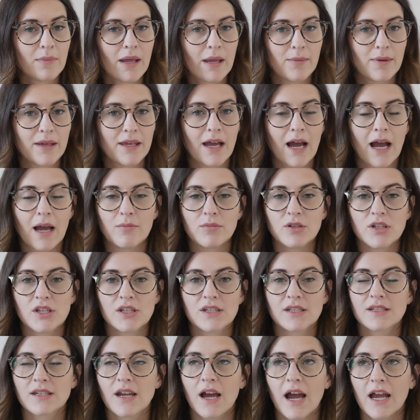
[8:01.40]
maybe I'm
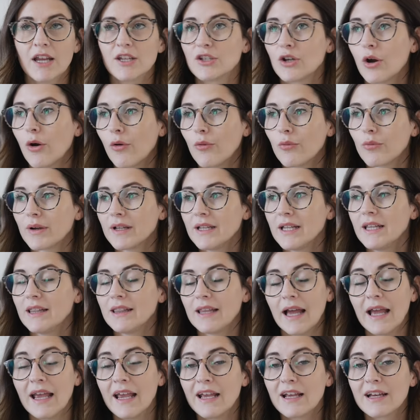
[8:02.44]
just, I don't really
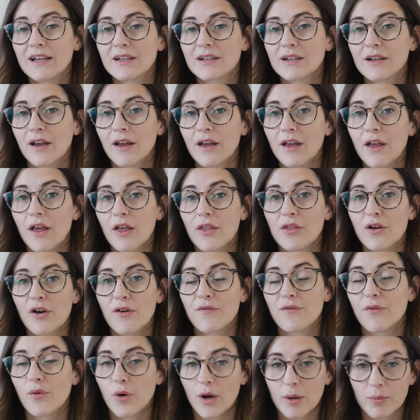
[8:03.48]
like the
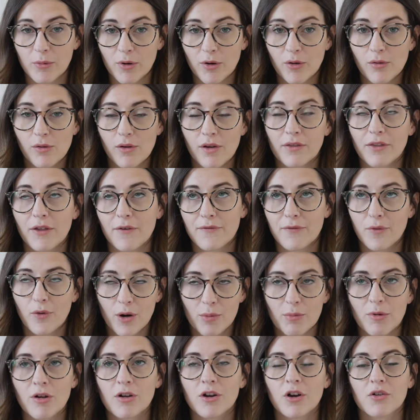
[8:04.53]
formal the
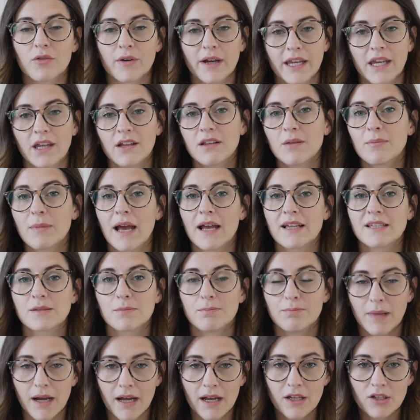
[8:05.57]
formal curriculum as
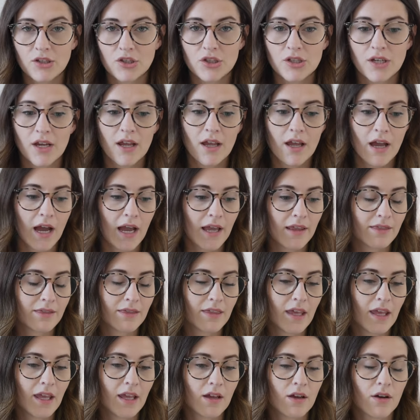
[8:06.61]
much. I
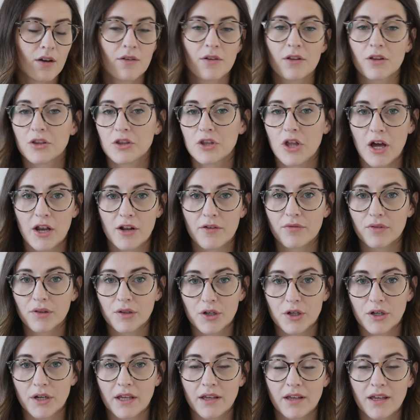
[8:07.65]
think a lot of
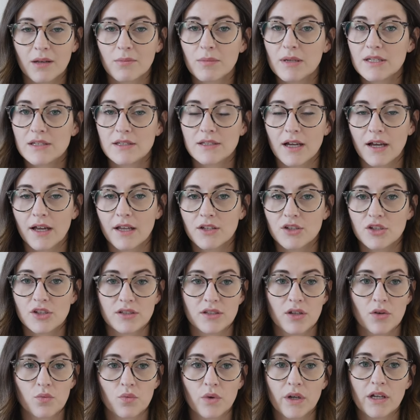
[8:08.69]
learning can be done
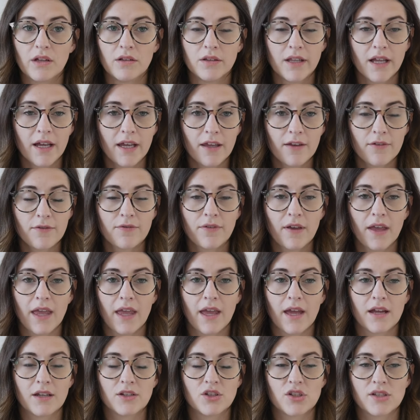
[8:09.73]
just in real life
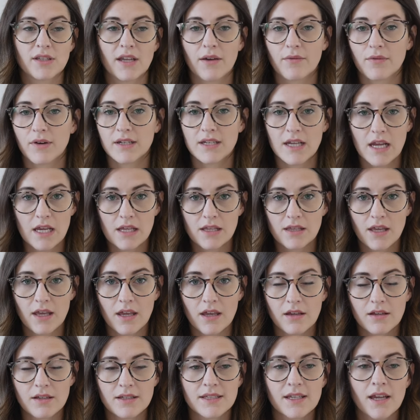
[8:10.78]
and just everyday
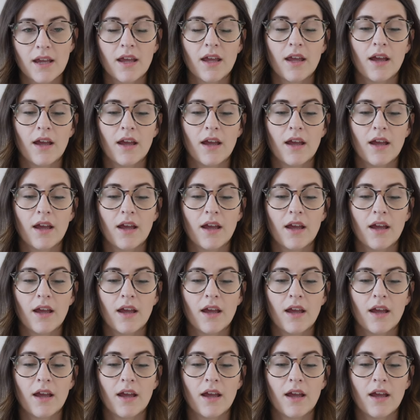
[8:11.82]
things.